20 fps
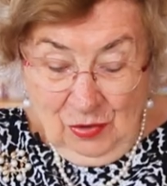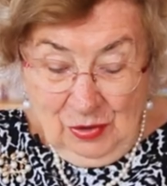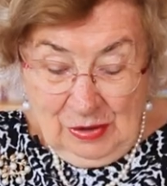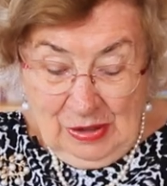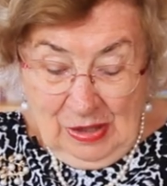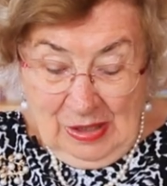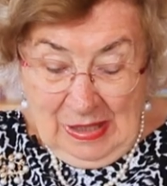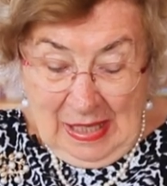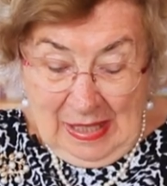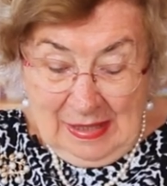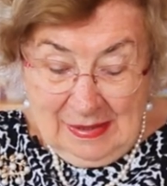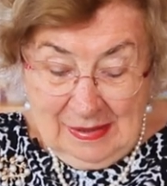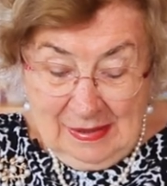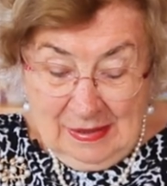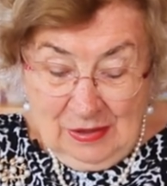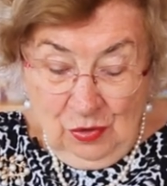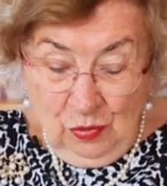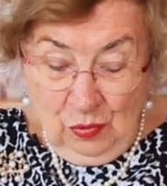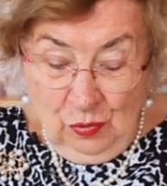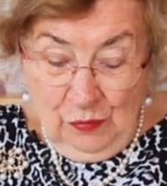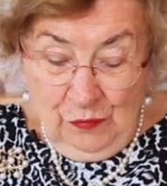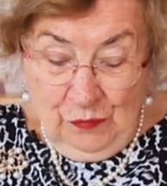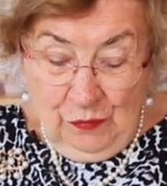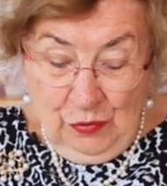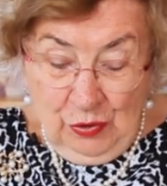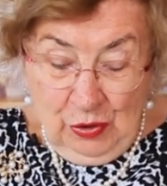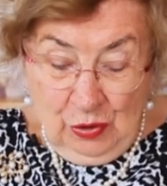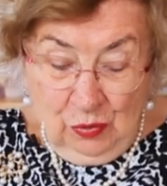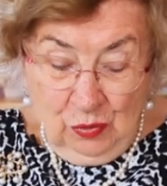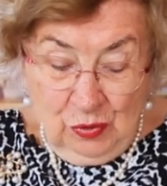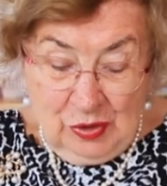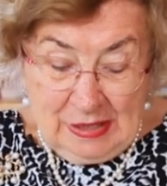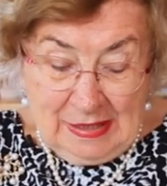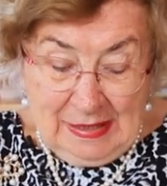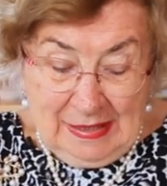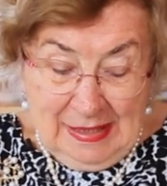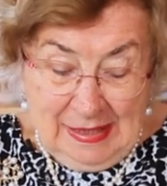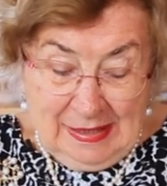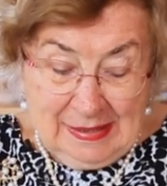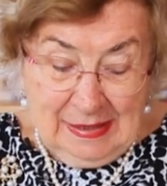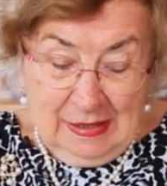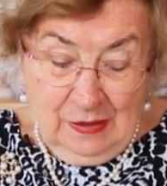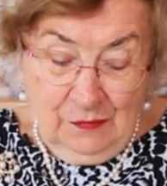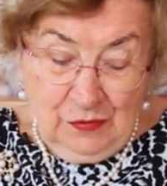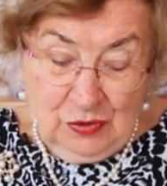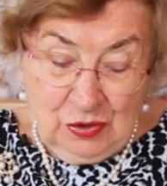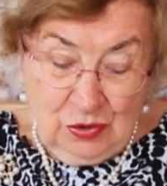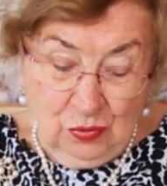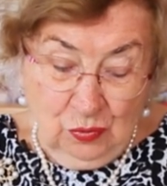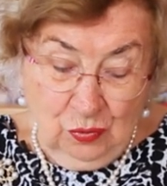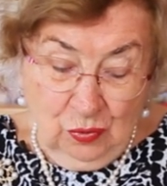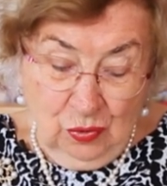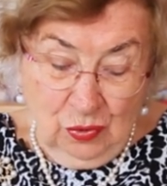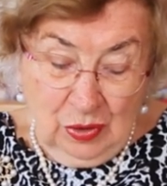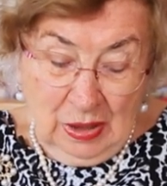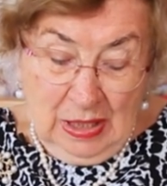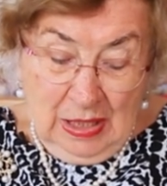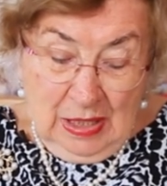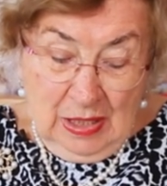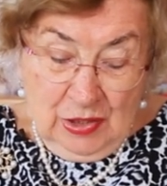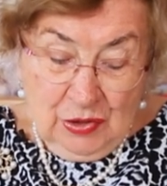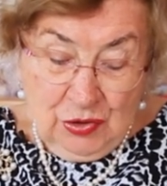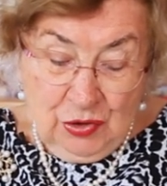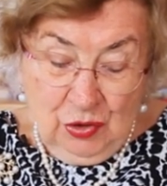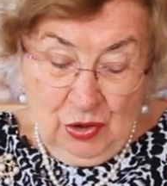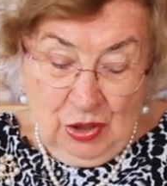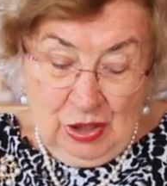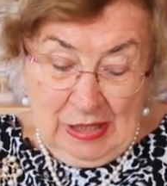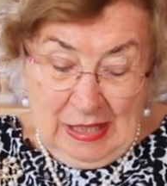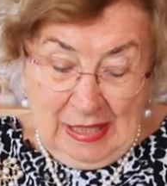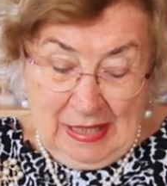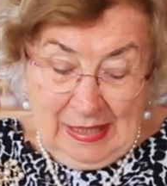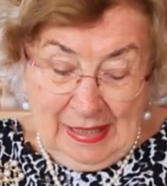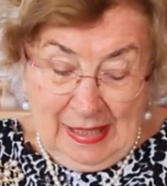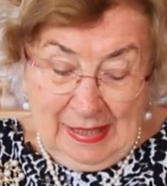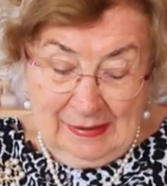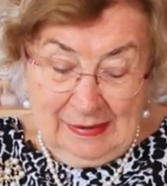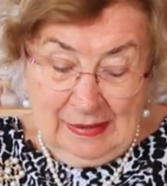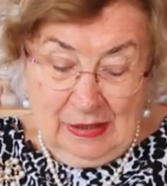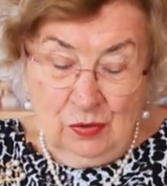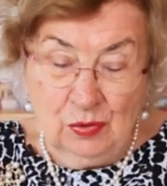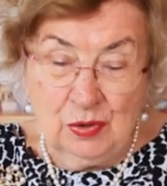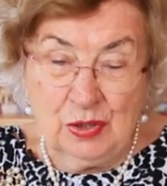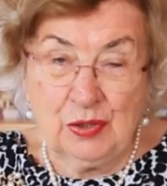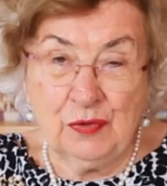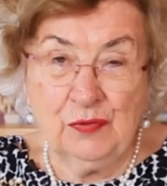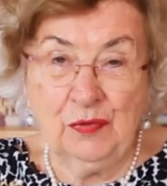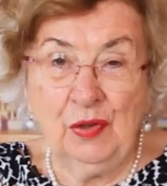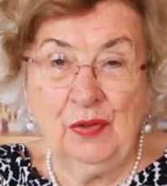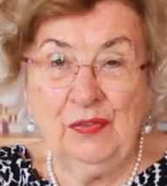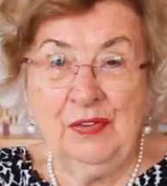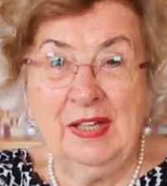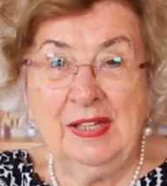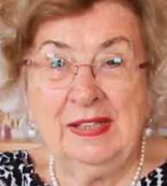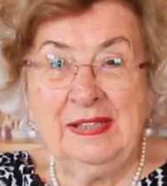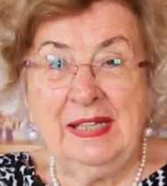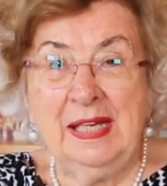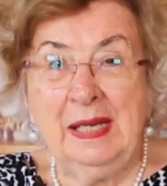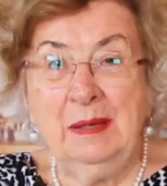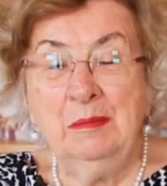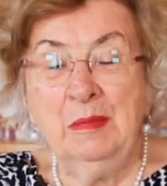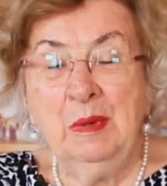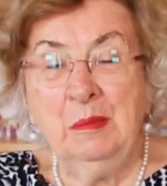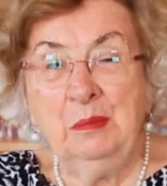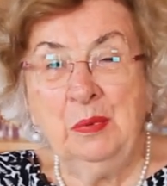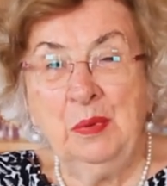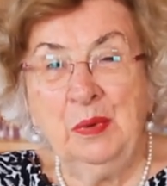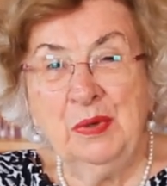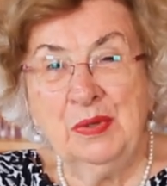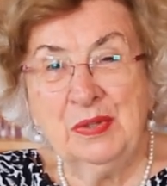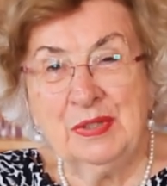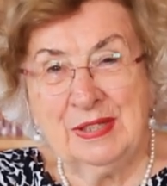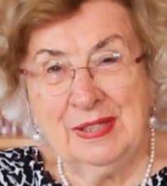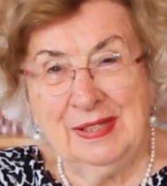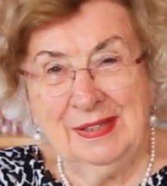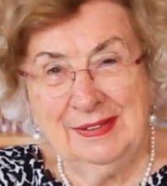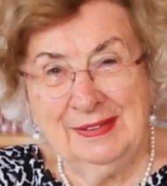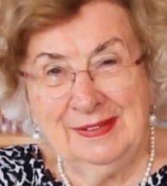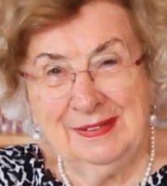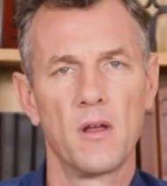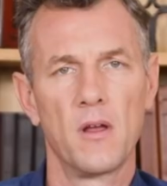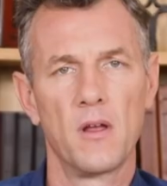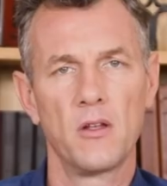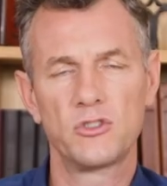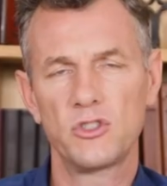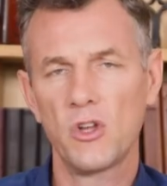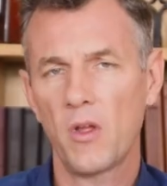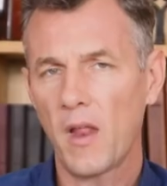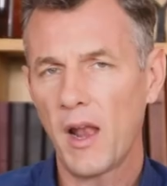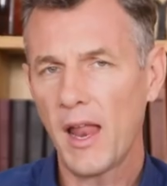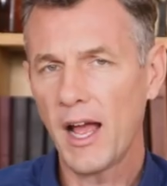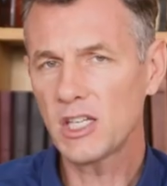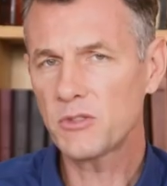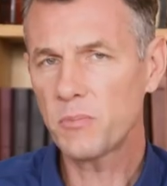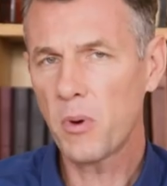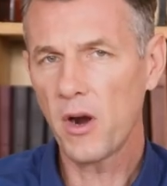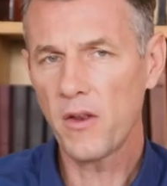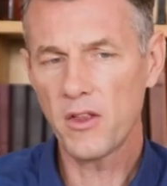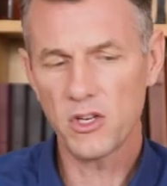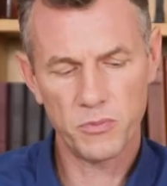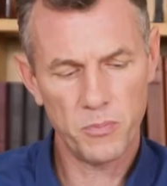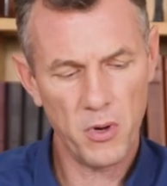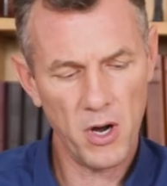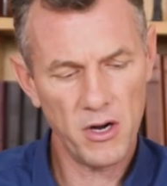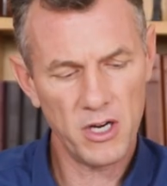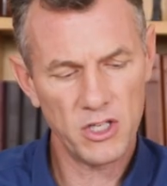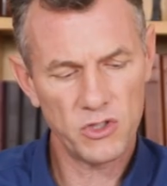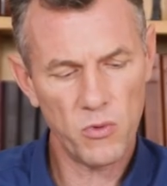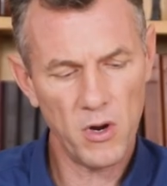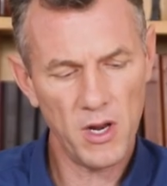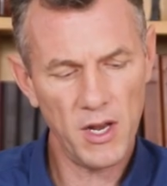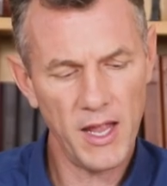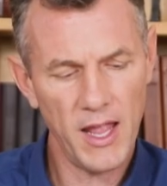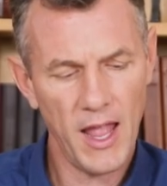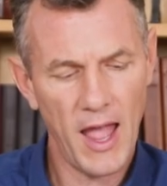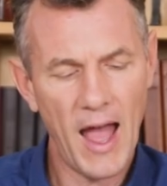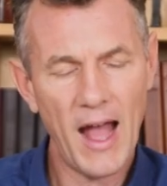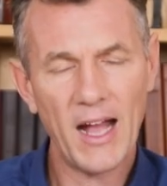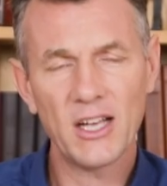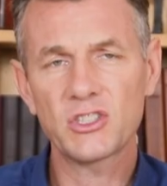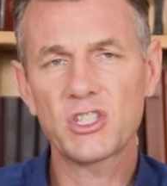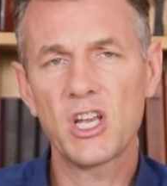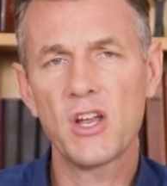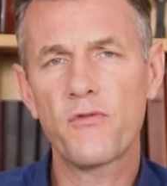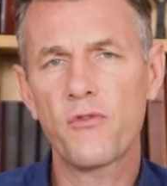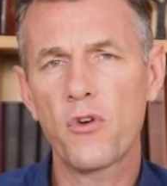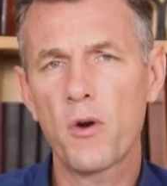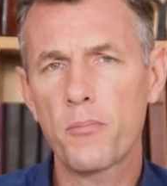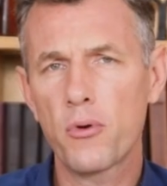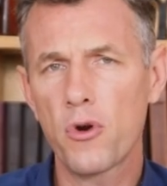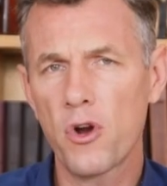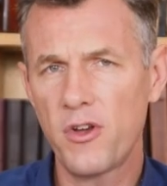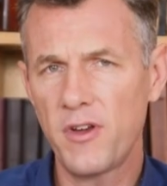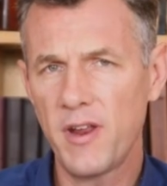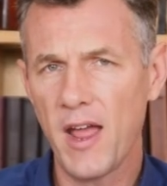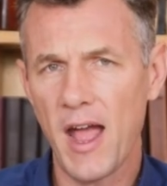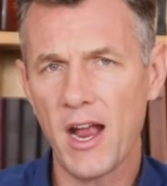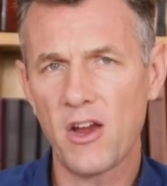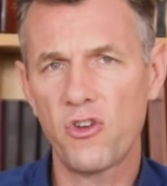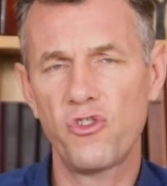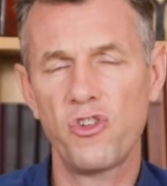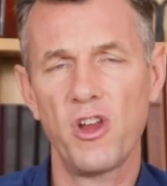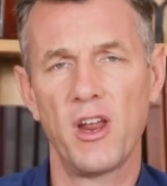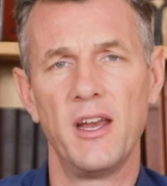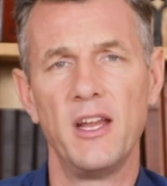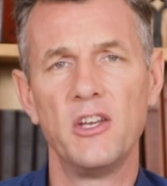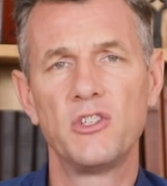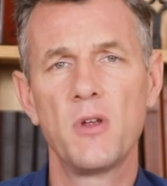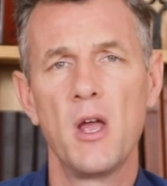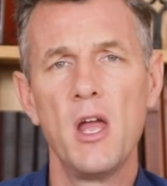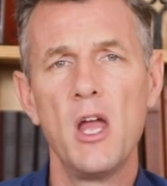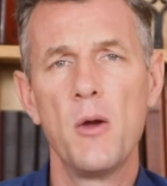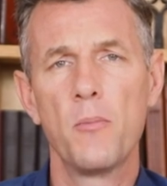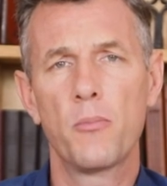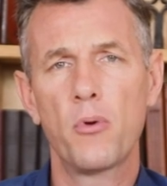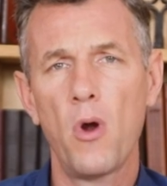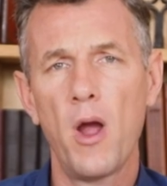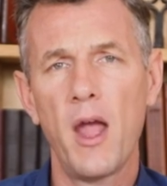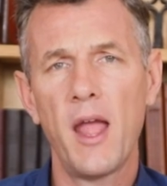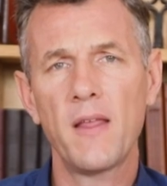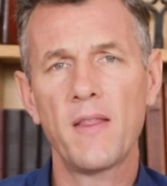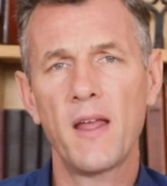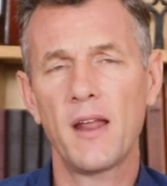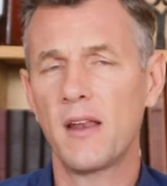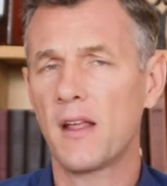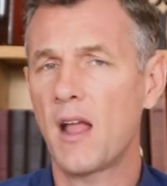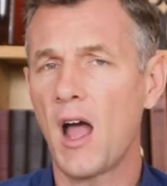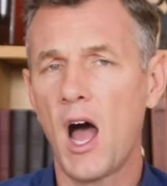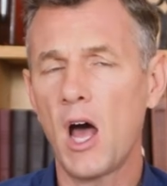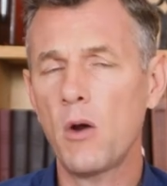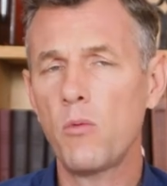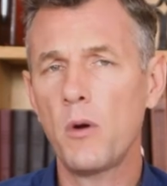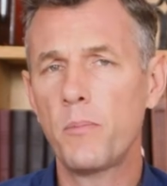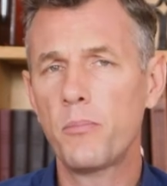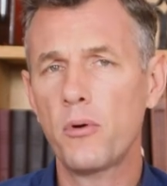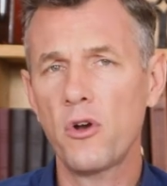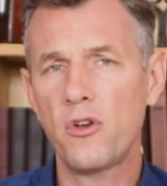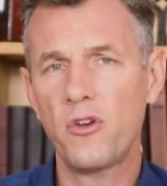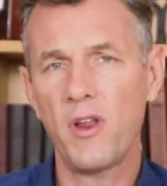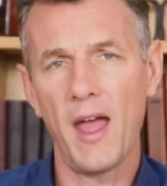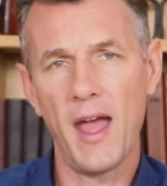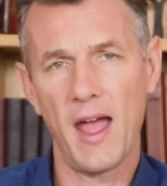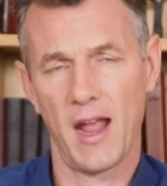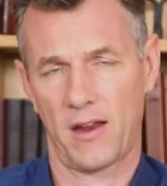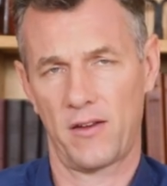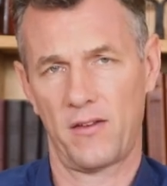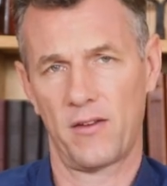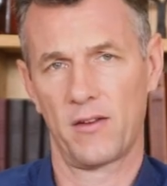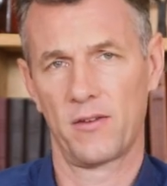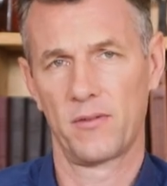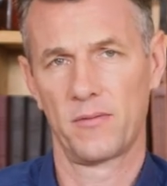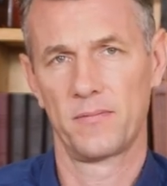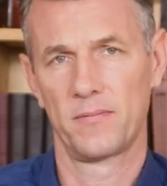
Und dann heißt es noch, und führe uns nicht in Versuchung, sondern errette uns von dem Bösen. And so the last part of this prayer, he's really asking for protection. He's praying that God would protect.